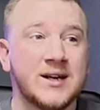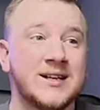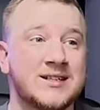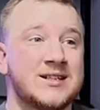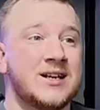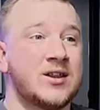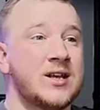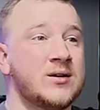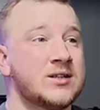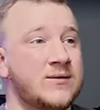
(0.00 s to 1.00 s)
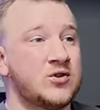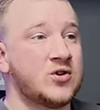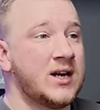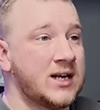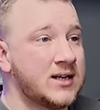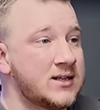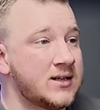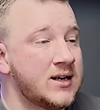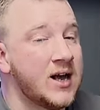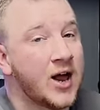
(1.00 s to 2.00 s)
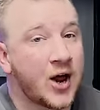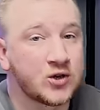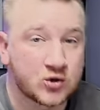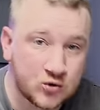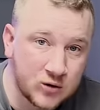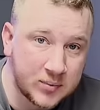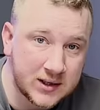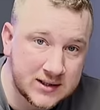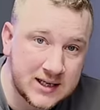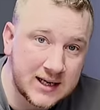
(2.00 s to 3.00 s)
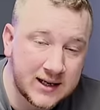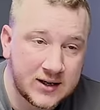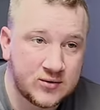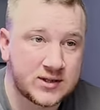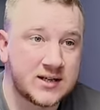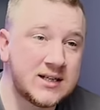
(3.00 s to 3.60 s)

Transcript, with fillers: This is the other thing, because if you trade it into an unscrupulous dealer who says,